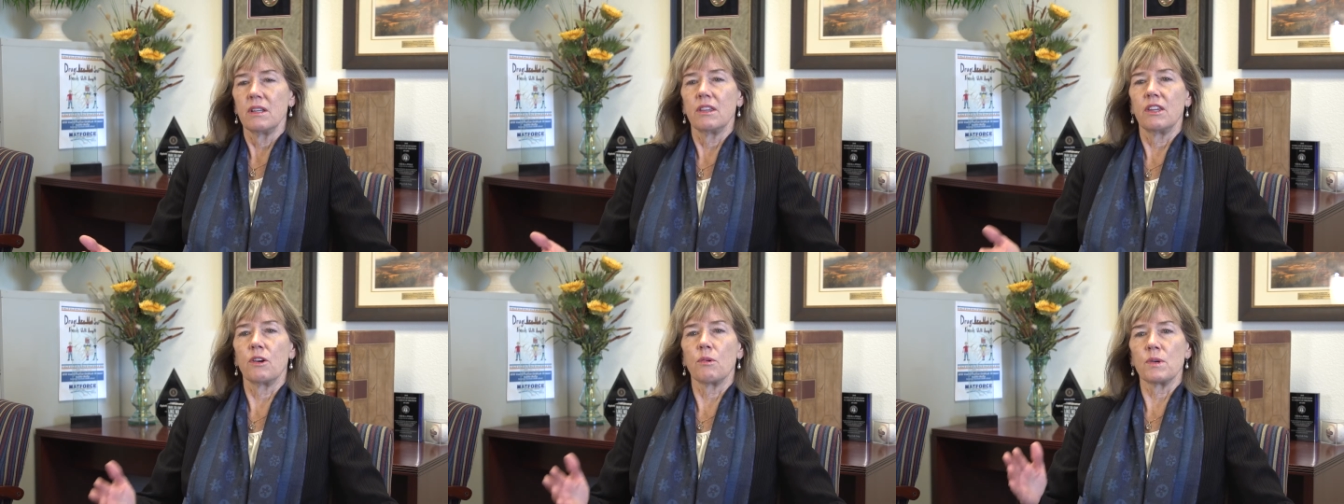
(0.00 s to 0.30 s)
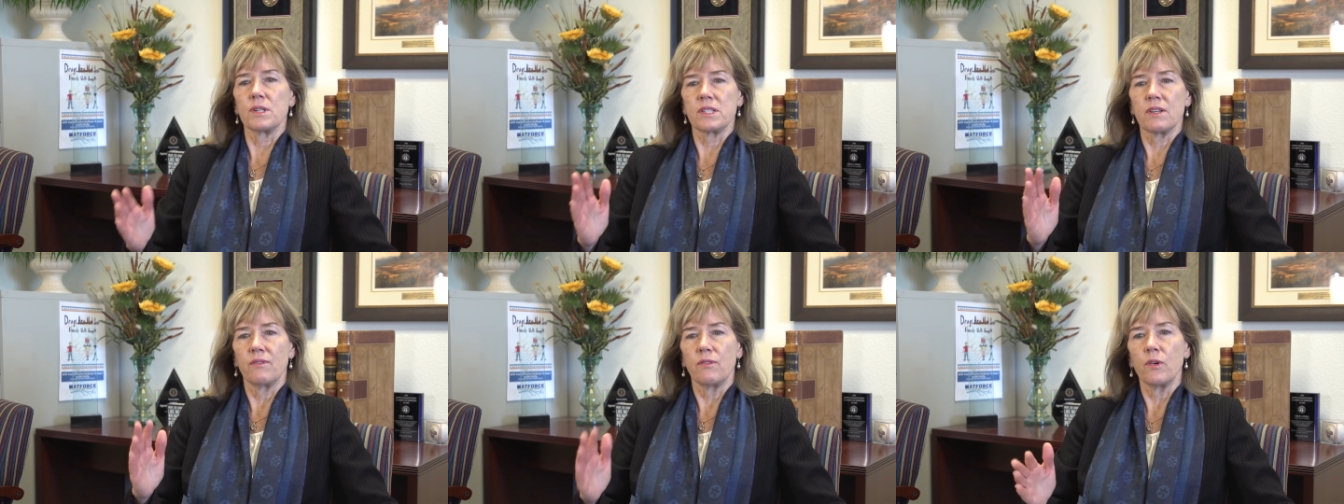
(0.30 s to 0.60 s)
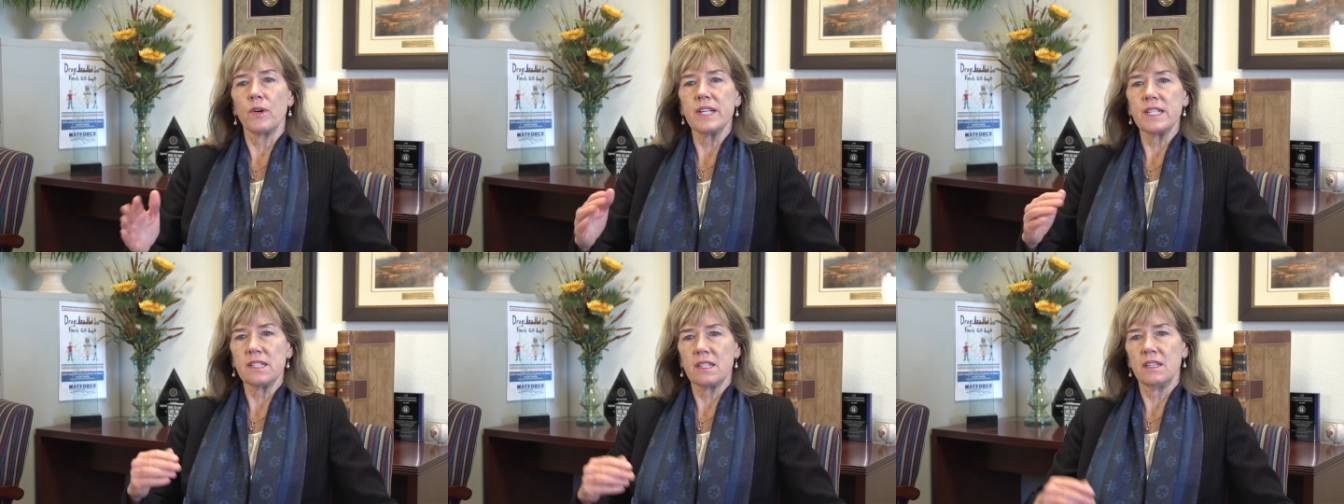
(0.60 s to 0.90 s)
there was a
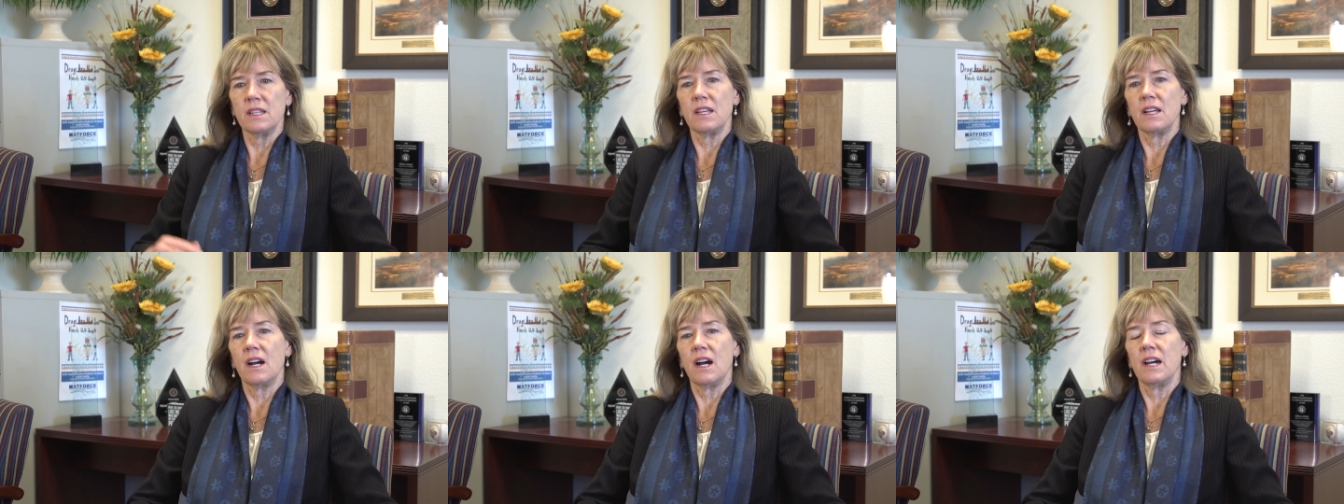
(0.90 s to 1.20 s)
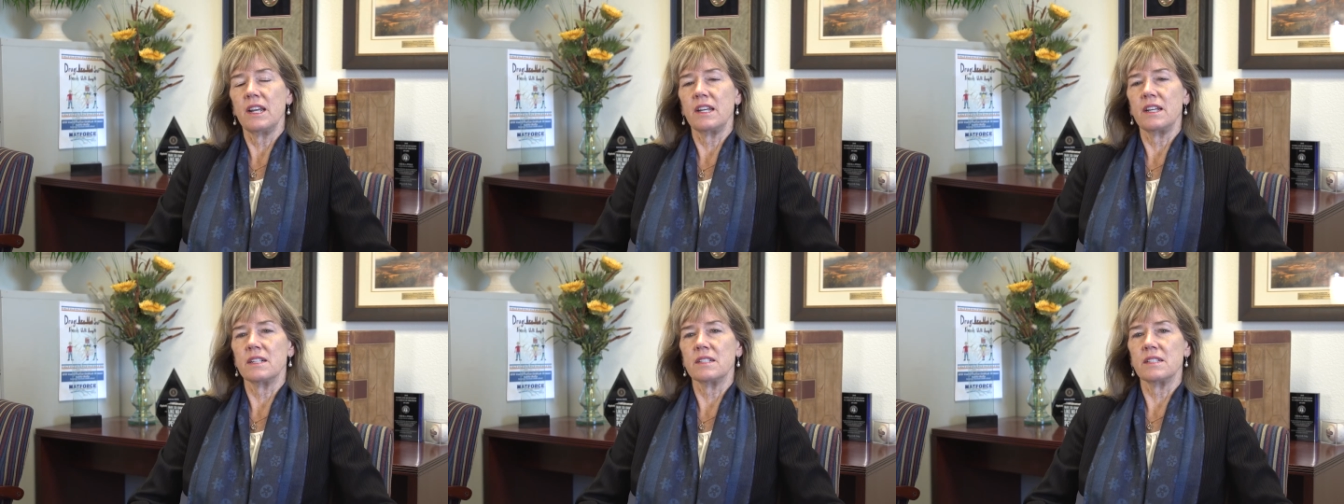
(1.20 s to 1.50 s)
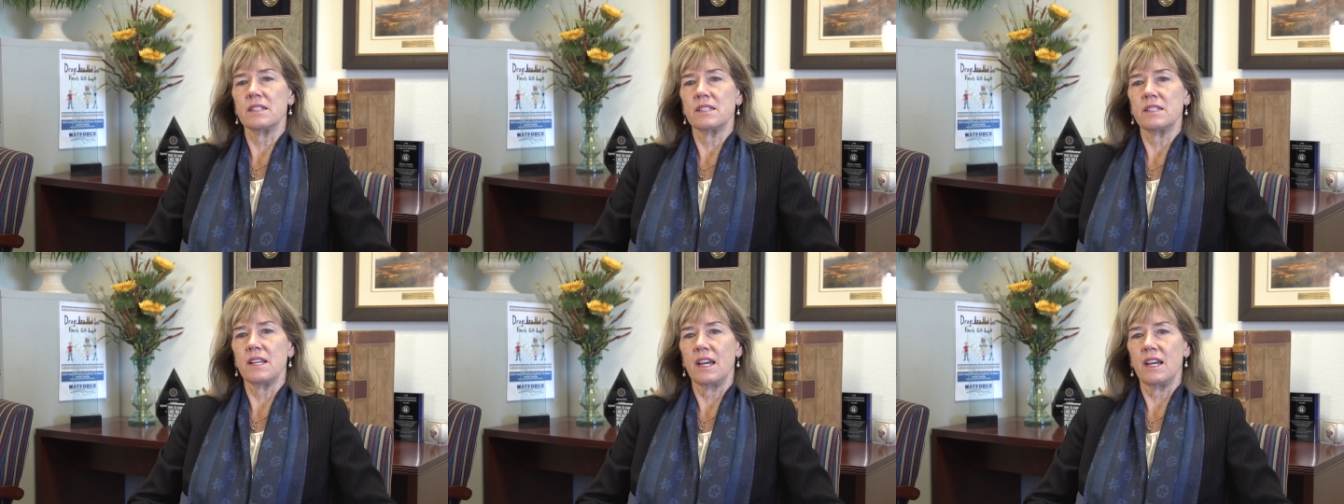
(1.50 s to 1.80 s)
voice in the
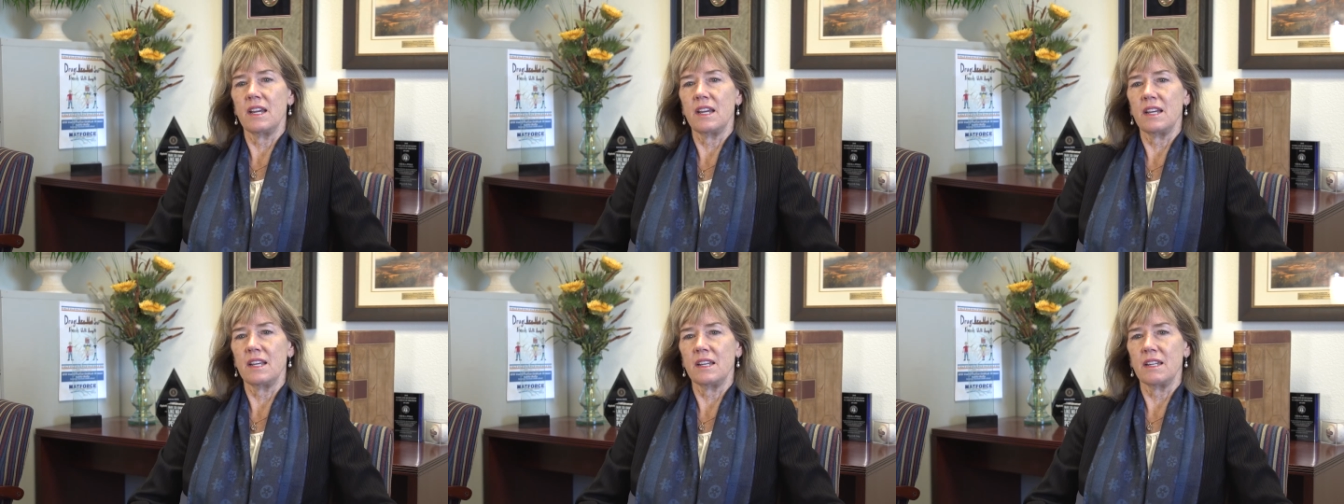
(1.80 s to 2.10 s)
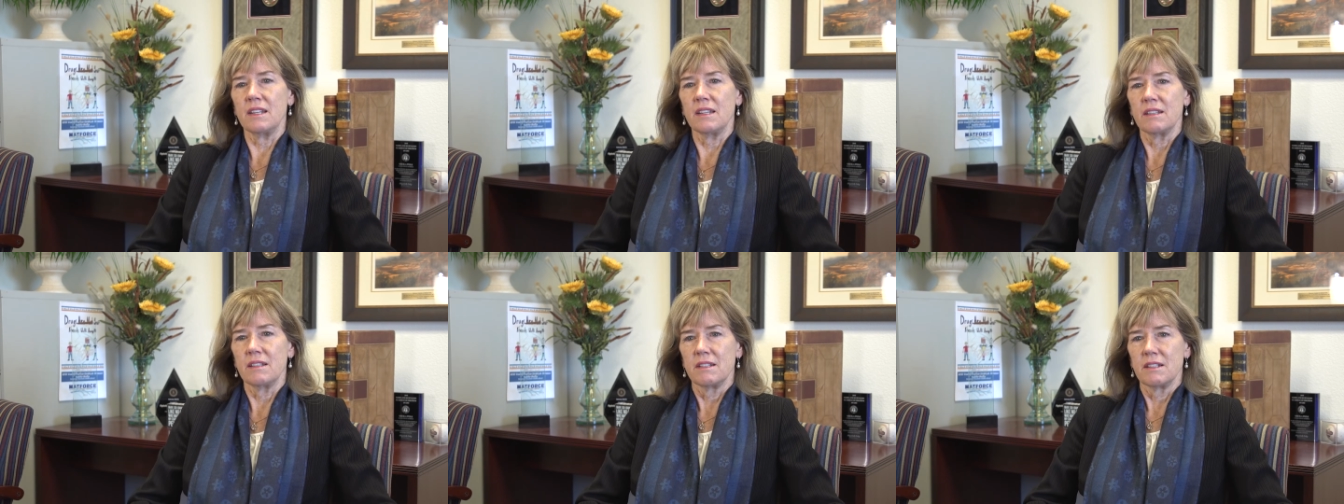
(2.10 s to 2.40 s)
audience saying,